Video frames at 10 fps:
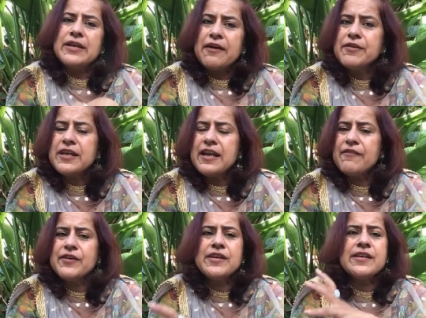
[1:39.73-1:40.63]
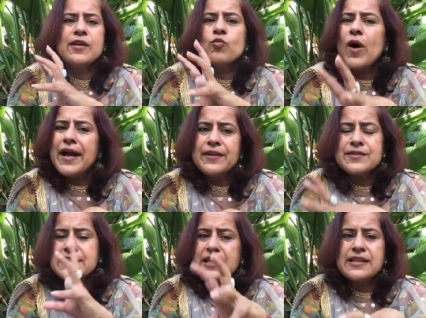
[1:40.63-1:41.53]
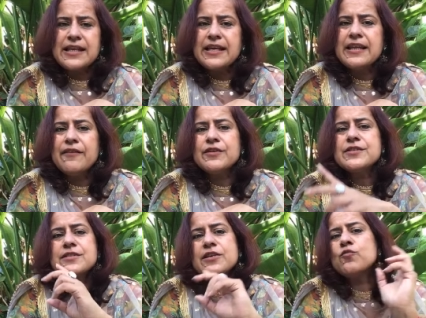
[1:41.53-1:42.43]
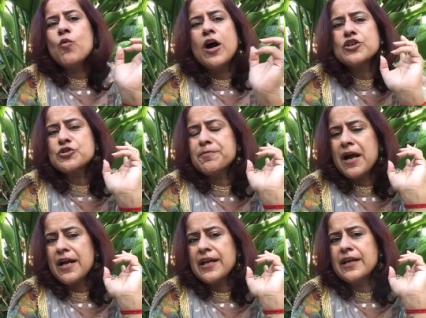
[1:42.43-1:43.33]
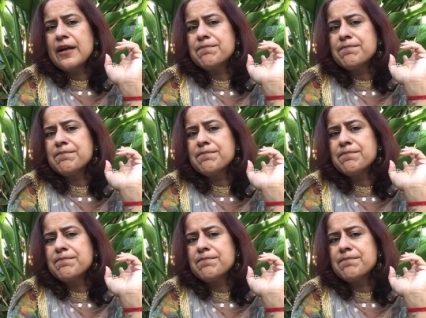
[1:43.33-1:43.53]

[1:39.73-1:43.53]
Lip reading: 11:11 and why you're seeing the 11s, then watch my